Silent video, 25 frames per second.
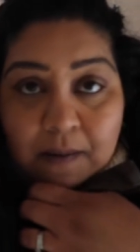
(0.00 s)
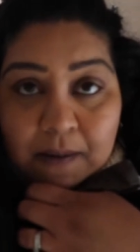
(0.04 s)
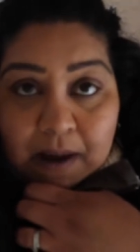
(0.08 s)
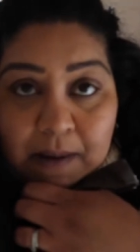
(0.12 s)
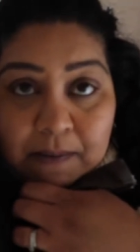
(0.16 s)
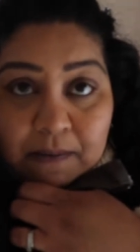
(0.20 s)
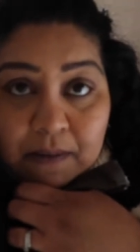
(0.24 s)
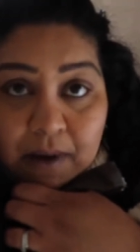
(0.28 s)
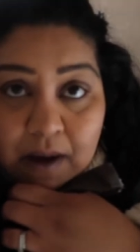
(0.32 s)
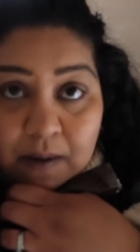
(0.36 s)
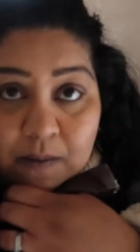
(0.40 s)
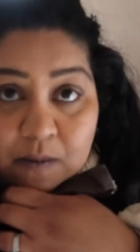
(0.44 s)
my
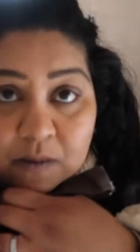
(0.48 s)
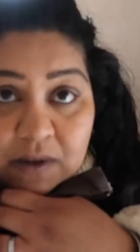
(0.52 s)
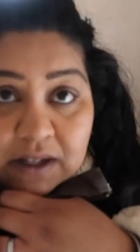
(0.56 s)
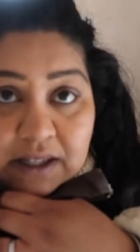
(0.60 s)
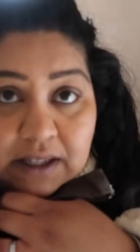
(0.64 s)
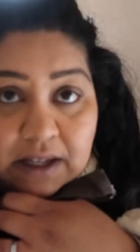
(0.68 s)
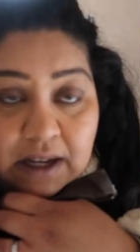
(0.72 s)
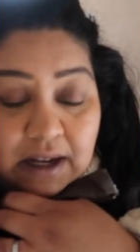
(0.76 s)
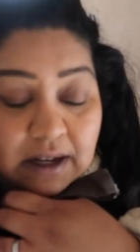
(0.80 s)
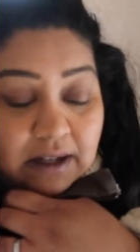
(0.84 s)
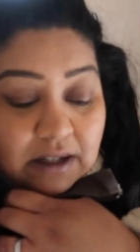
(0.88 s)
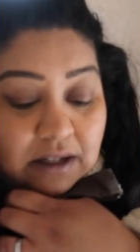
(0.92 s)
mum
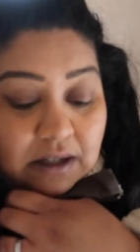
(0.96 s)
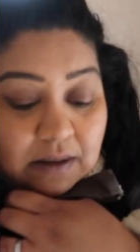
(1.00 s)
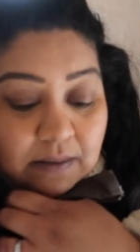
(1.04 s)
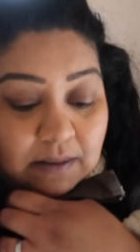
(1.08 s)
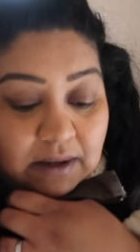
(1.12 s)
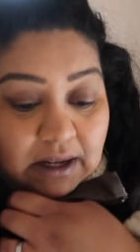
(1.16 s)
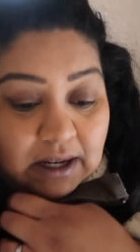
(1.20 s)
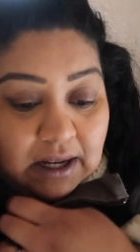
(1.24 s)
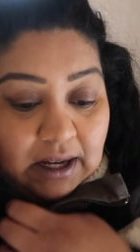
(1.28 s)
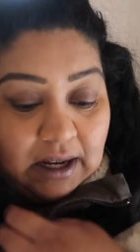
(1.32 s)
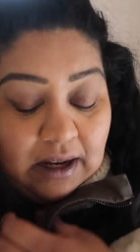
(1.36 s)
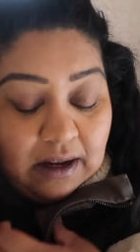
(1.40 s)
was saying to
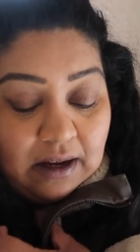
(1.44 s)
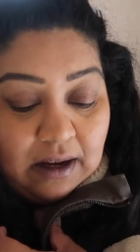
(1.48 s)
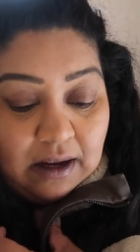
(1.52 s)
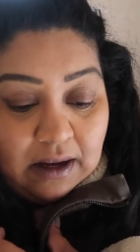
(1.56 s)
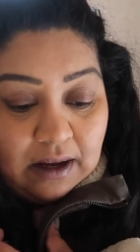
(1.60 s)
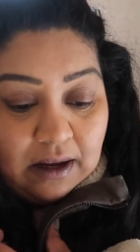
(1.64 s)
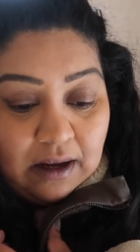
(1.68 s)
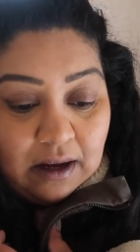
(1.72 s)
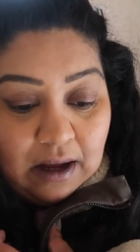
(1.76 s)
me,